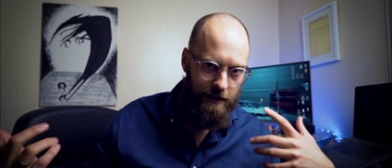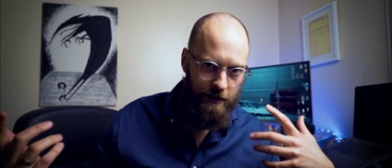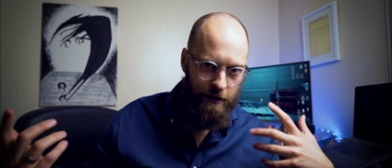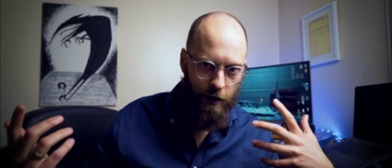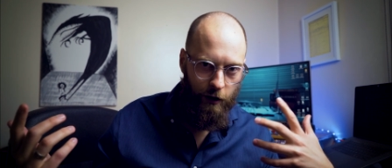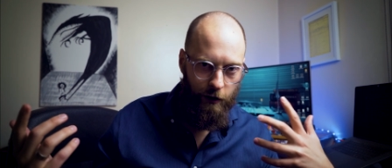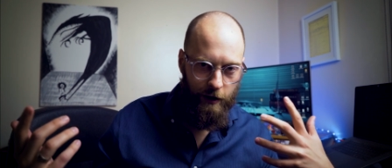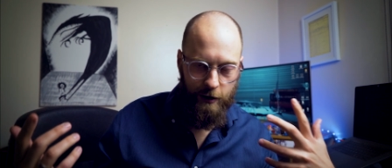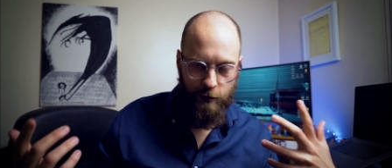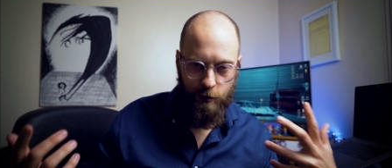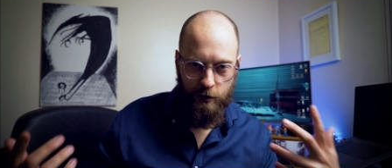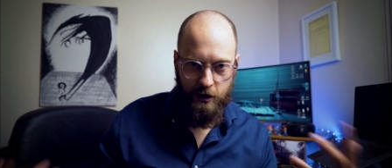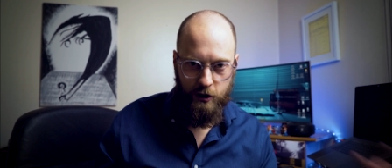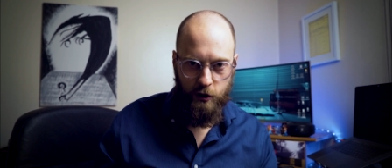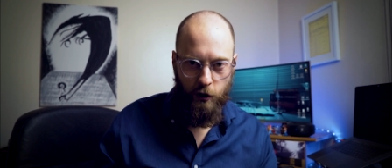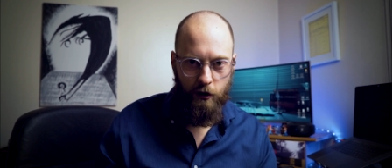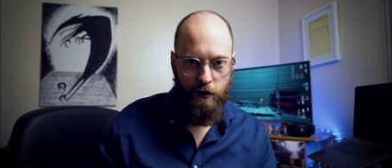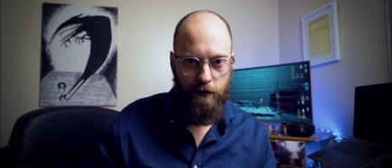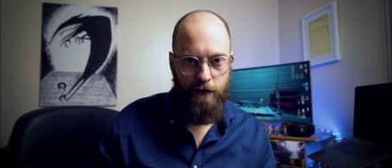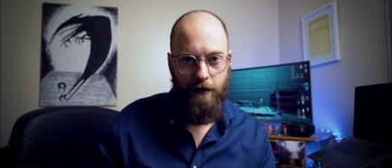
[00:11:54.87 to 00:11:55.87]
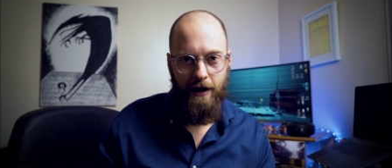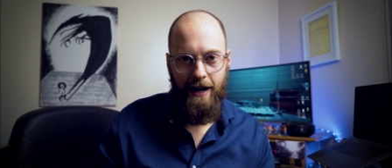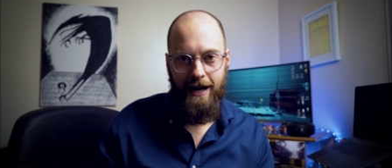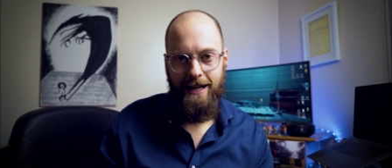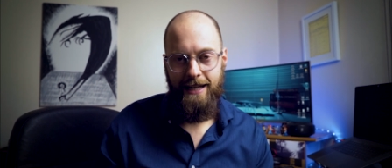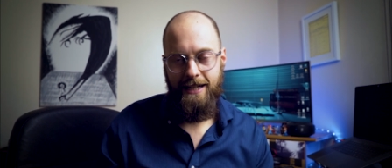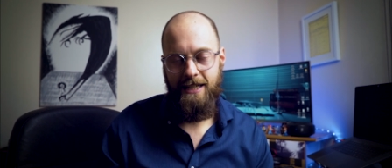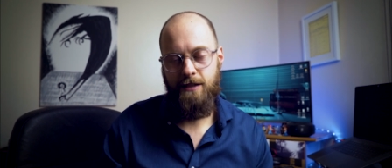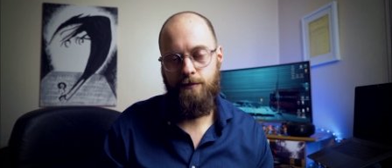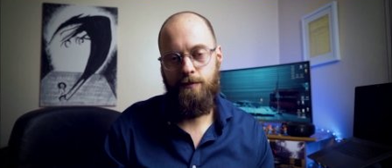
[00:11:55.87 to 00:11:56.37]
go into a sword
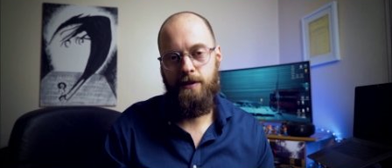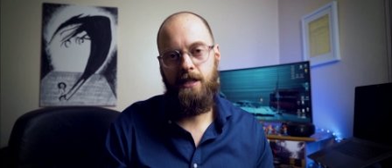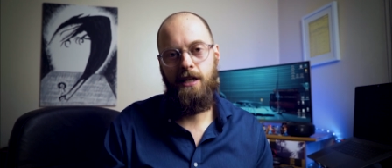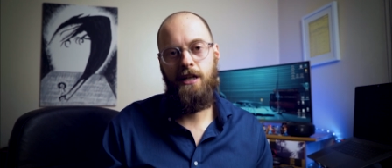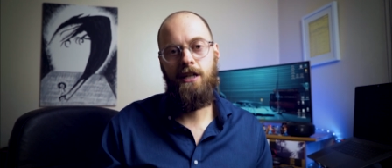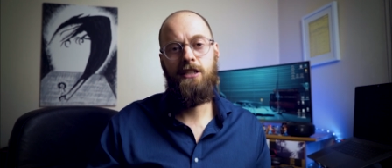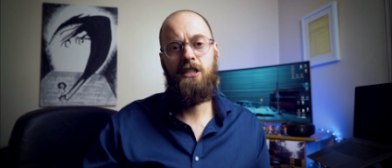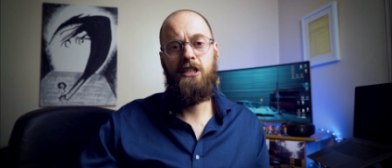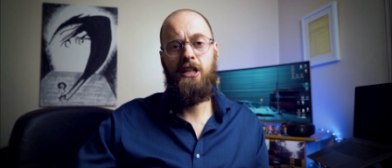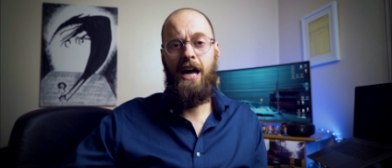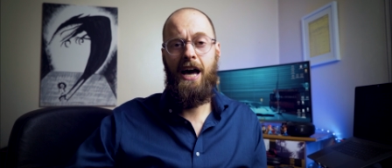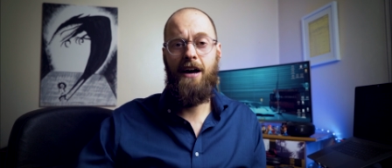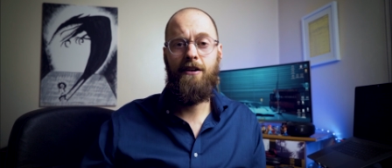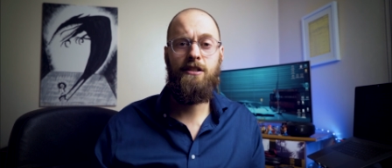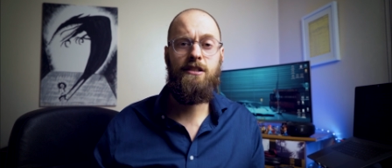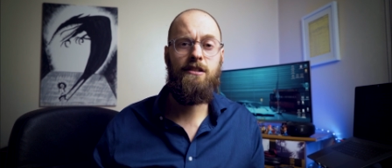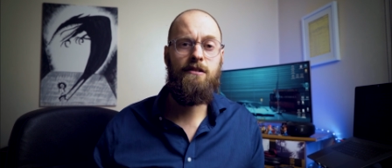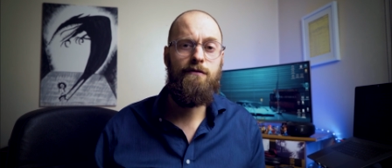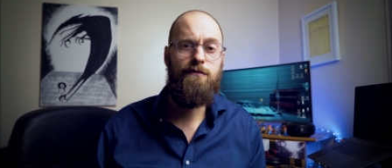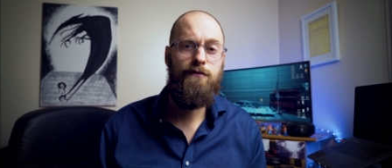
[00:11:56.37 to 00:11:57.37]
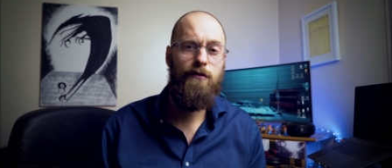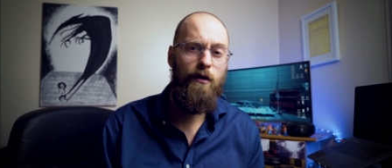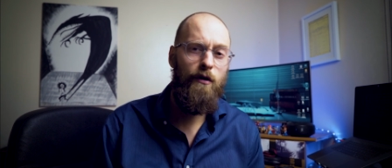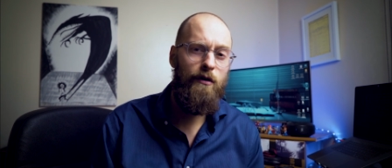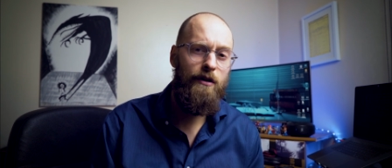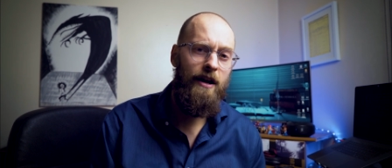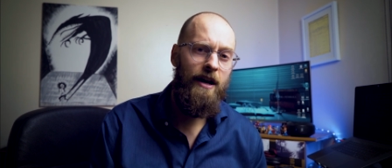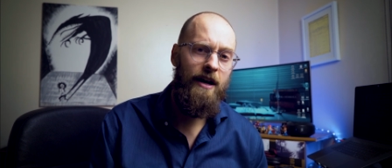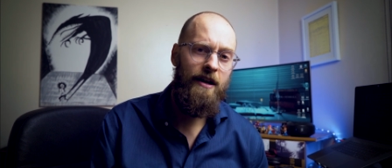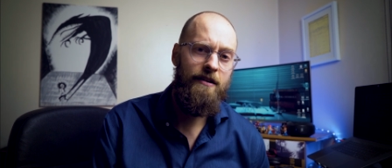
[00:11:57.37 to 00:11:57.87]
fight is because Harrison
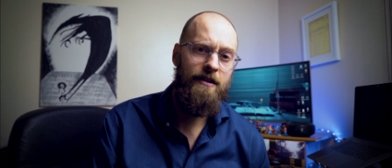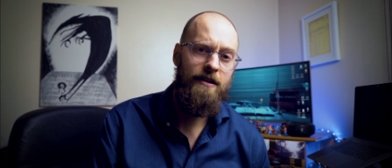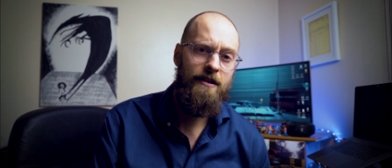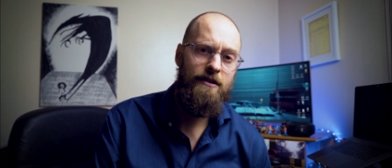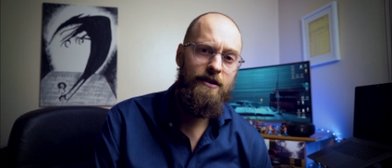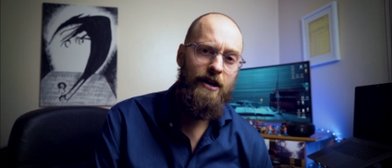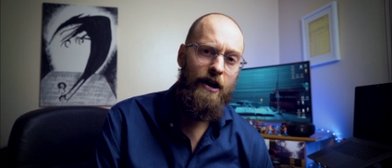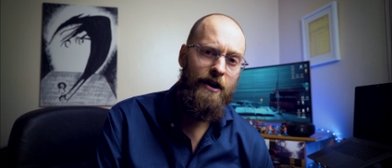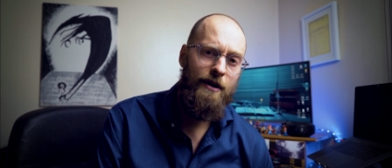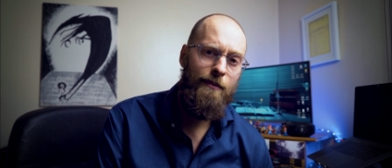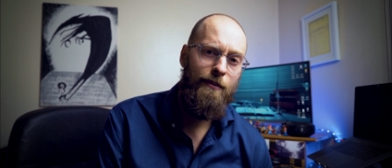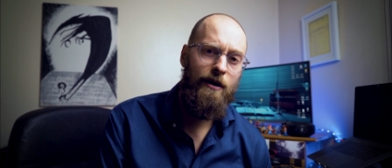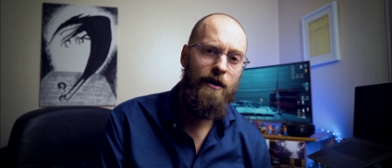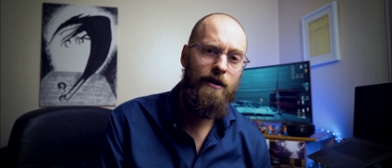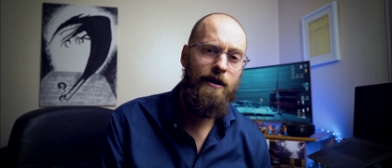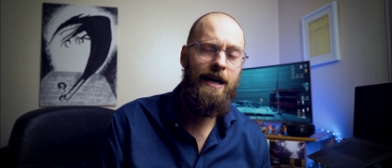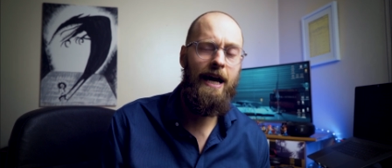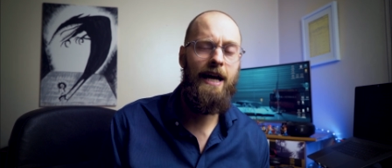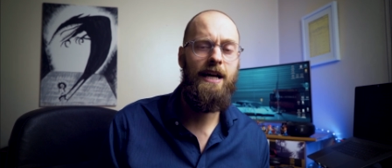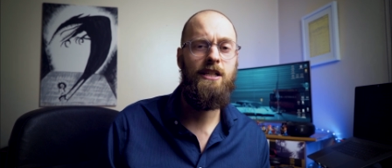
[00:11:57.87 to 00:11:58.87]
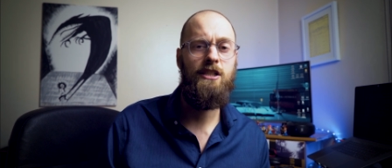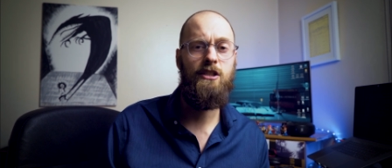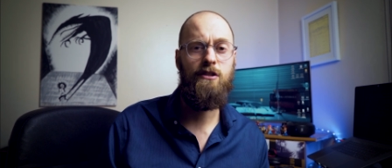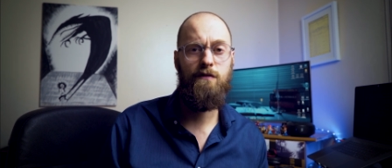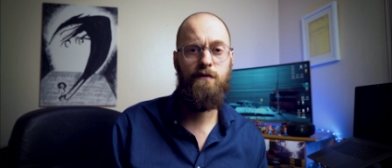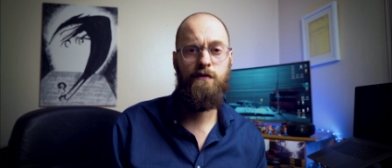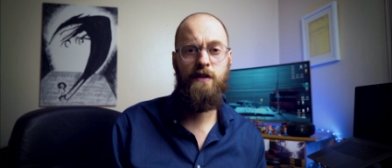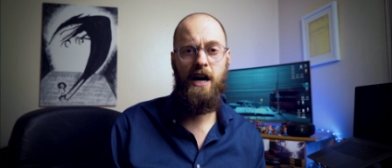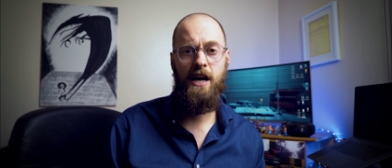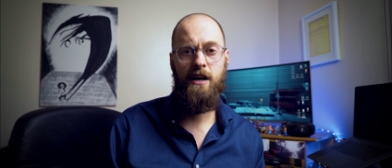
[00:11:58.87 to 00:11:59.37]
Ford had a terrible case
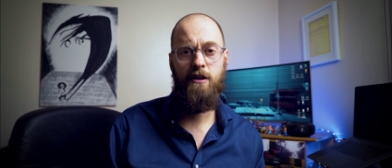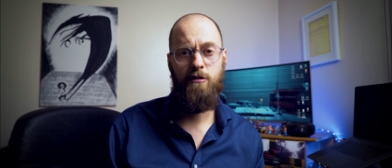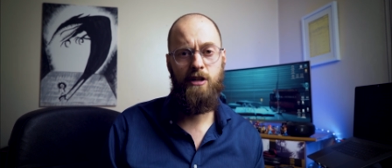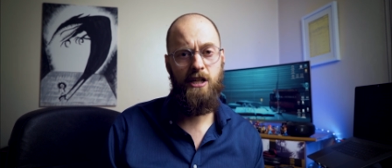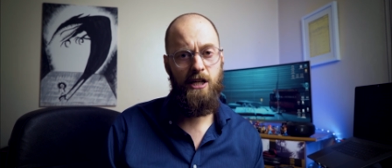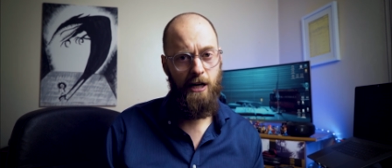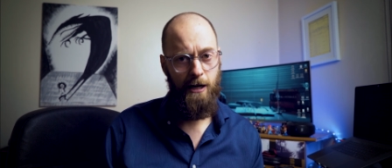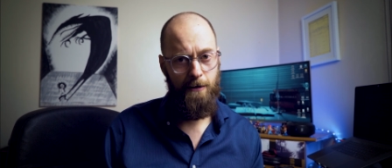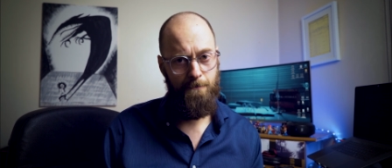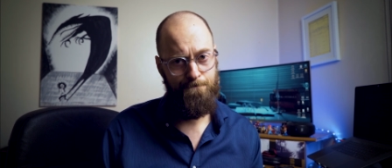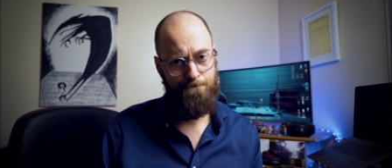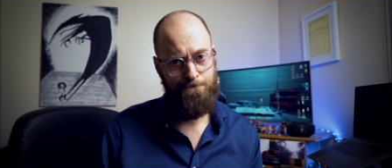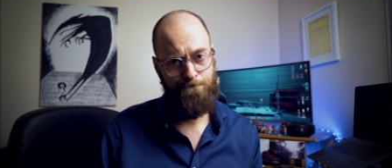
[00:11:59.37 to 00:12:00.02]
of diarrhea.